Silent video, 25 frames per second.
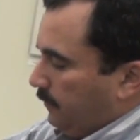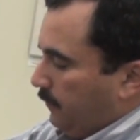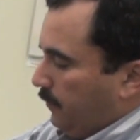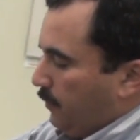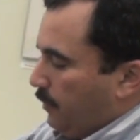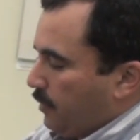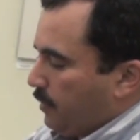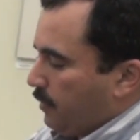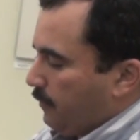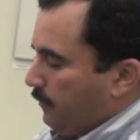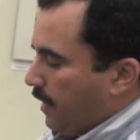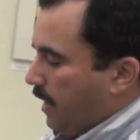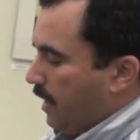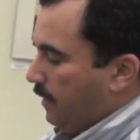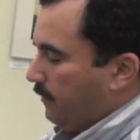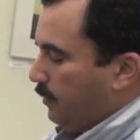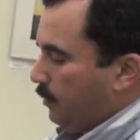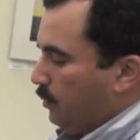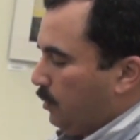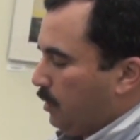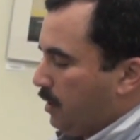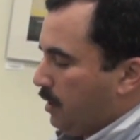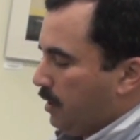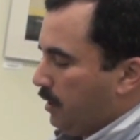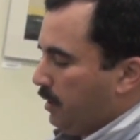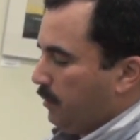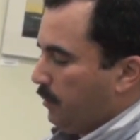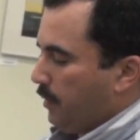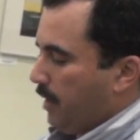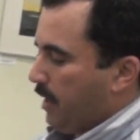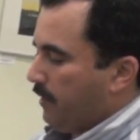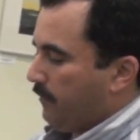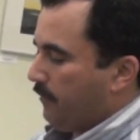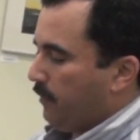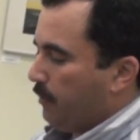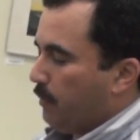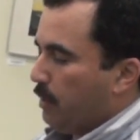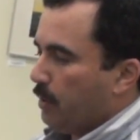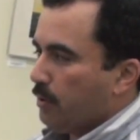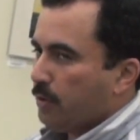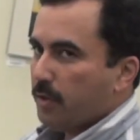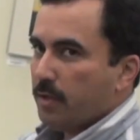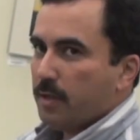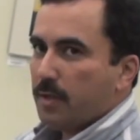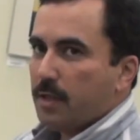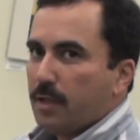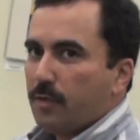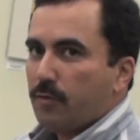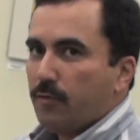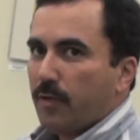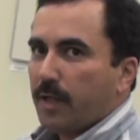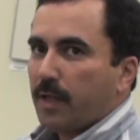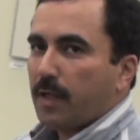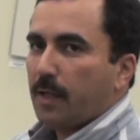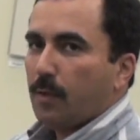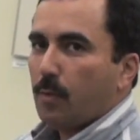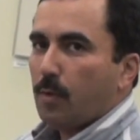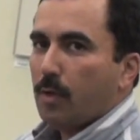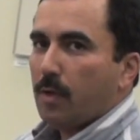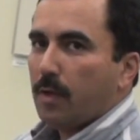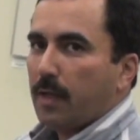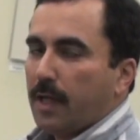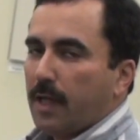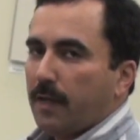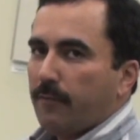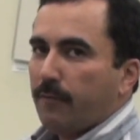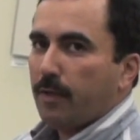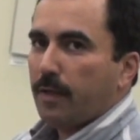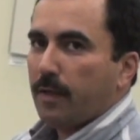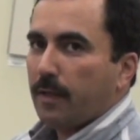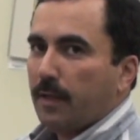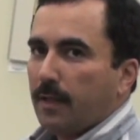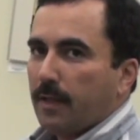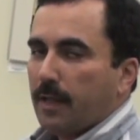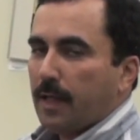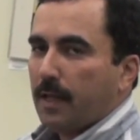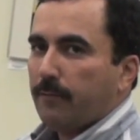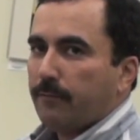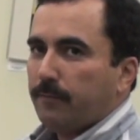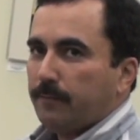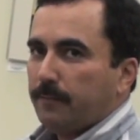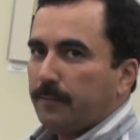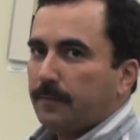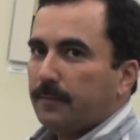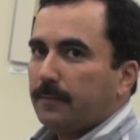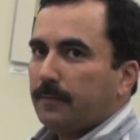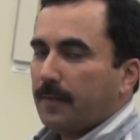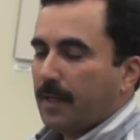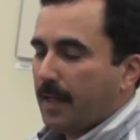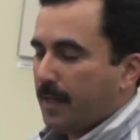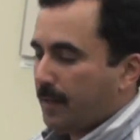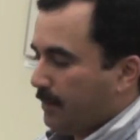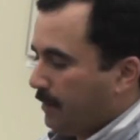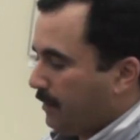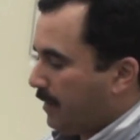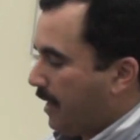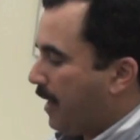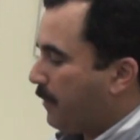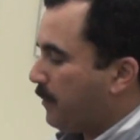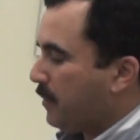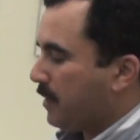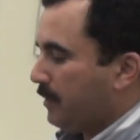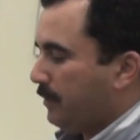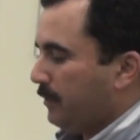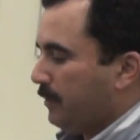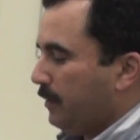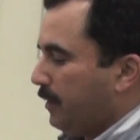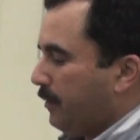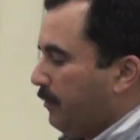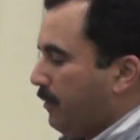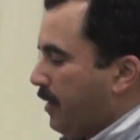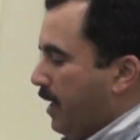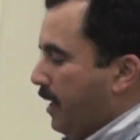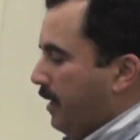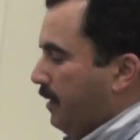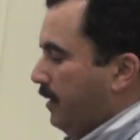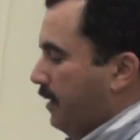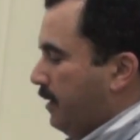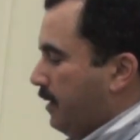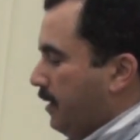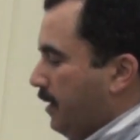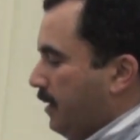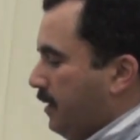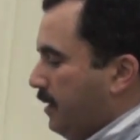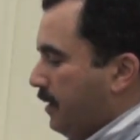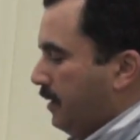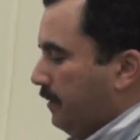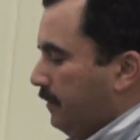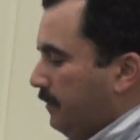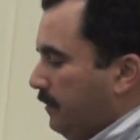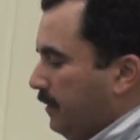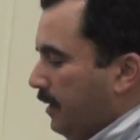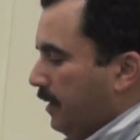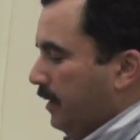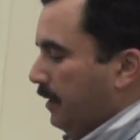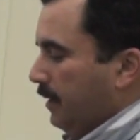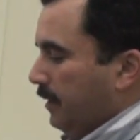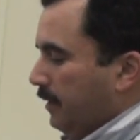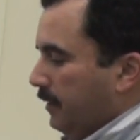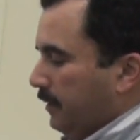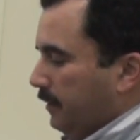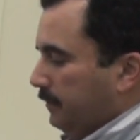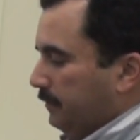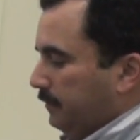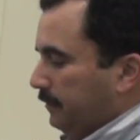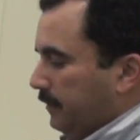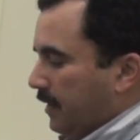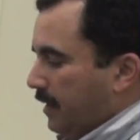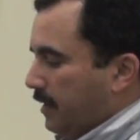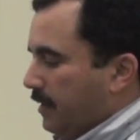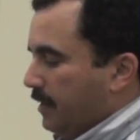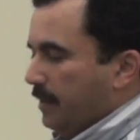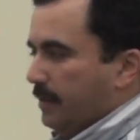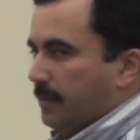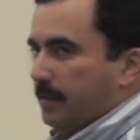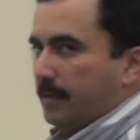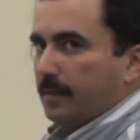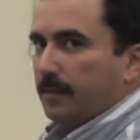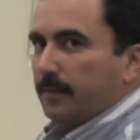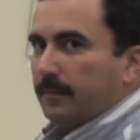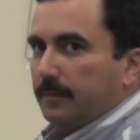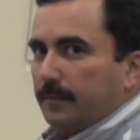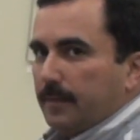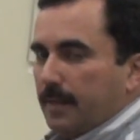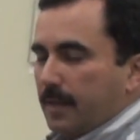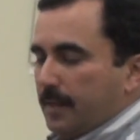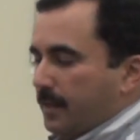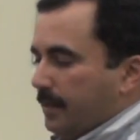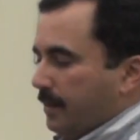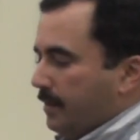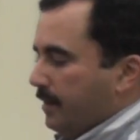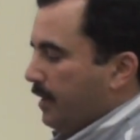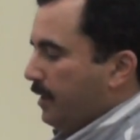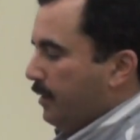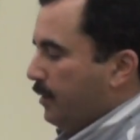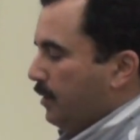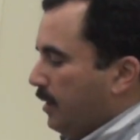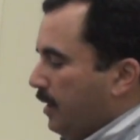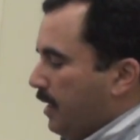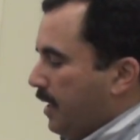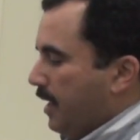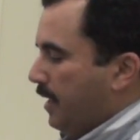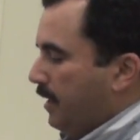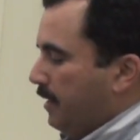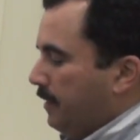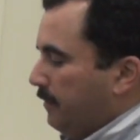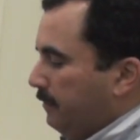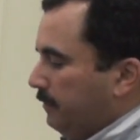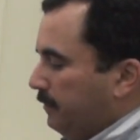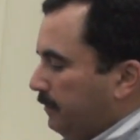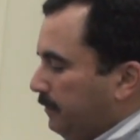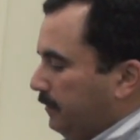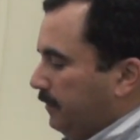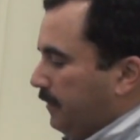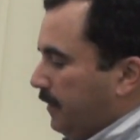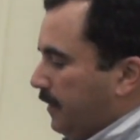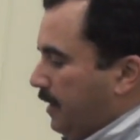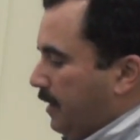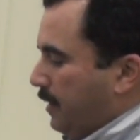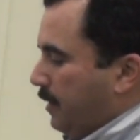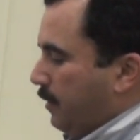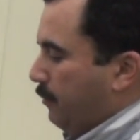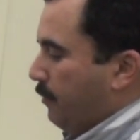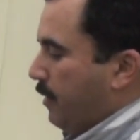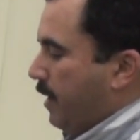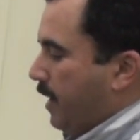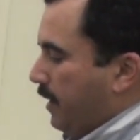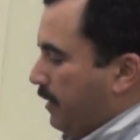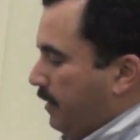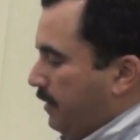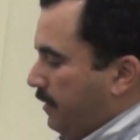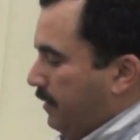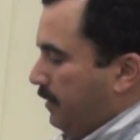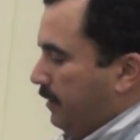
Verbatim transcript: For survival water, we have emergency drinking water. Because you need water. That's absolutely right. So if you're stuck out in the middle of the ocean, you got to drink. You can't drink the seawater. Correct.